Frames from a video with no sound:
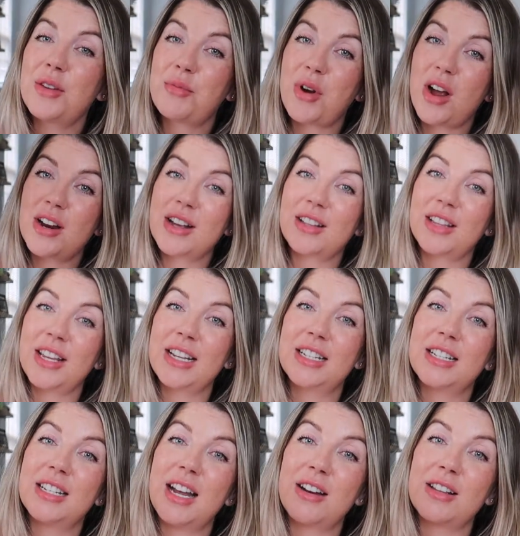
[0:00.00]
the product
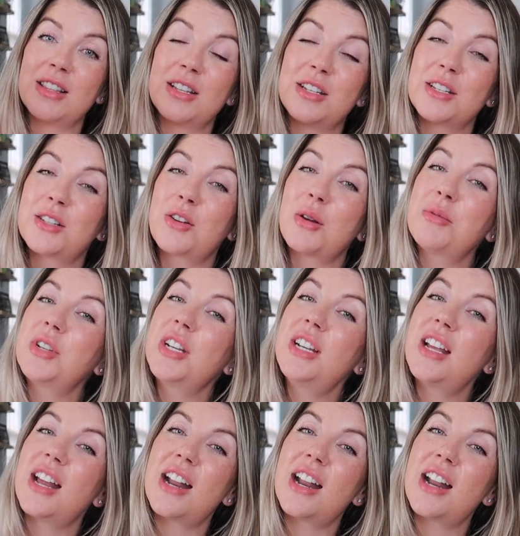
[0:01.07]
linked down in the description,